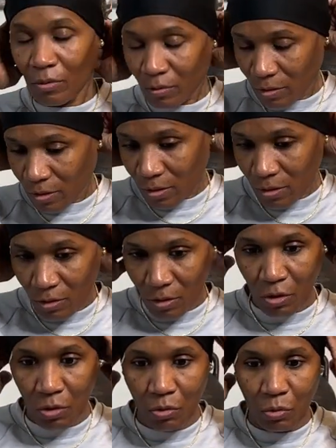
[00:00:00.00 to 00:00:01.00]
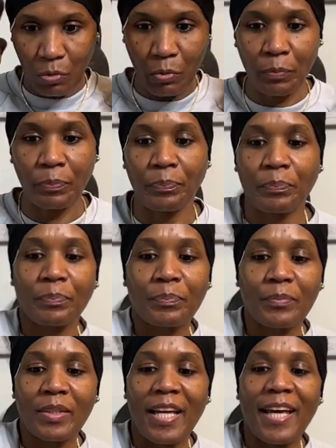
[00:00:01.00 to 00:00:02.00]
this is cute.
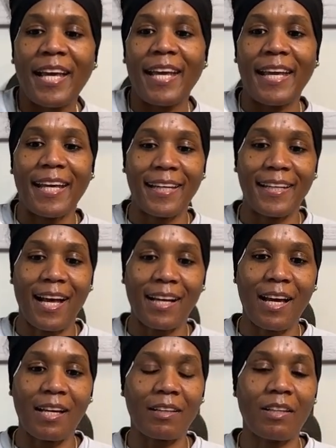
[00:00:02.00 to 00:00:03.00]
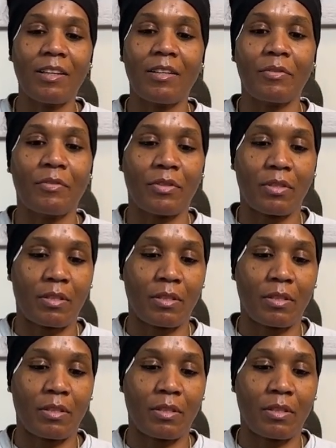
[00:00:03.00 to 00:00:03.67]
And I got gloves.